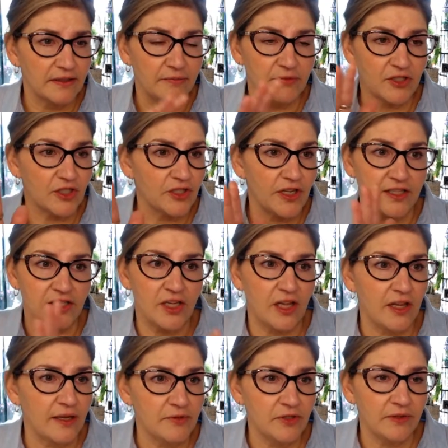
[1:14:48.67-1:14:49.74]
That's
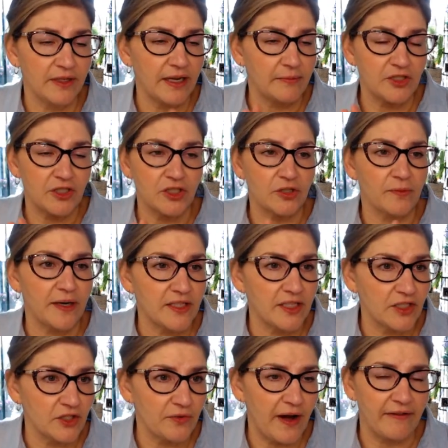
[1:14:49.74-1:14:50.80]
all I'm doing. I'm just
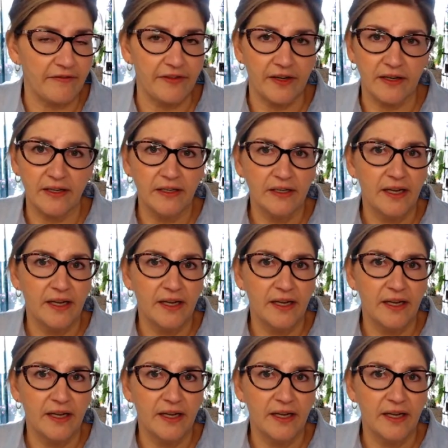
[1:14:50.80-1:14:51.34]
directing traffic.